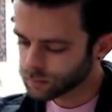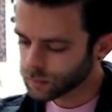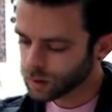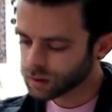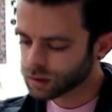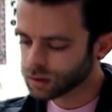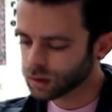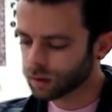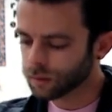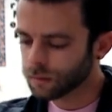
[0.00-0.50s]

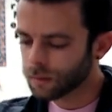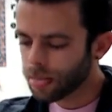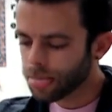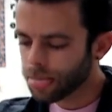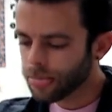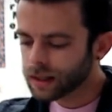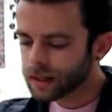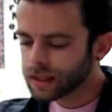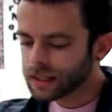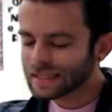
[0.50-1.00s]
So
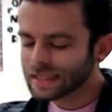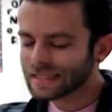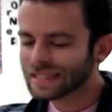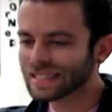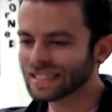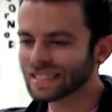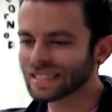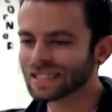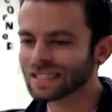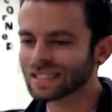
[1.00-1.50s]

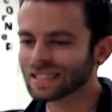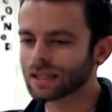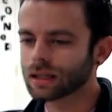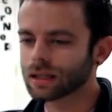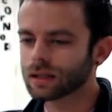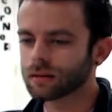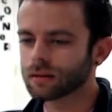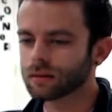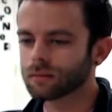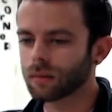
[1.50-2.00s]
6
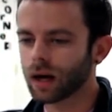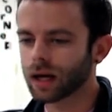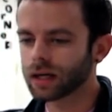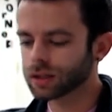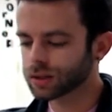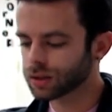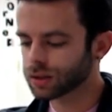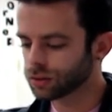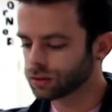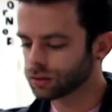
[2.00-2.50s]

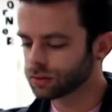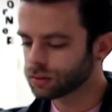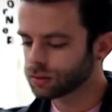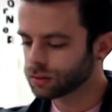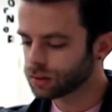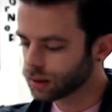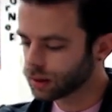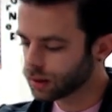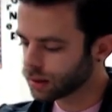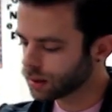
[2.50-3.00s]
minus 2
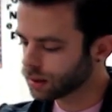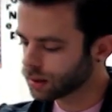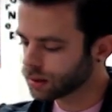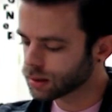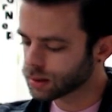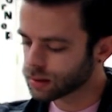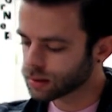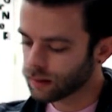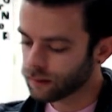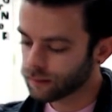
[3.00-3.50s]

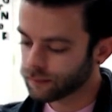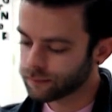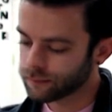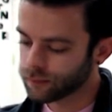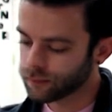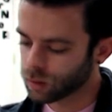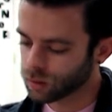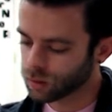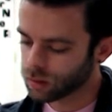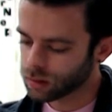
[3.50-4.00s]
is
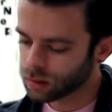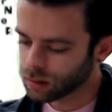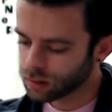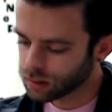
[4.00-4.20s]
4.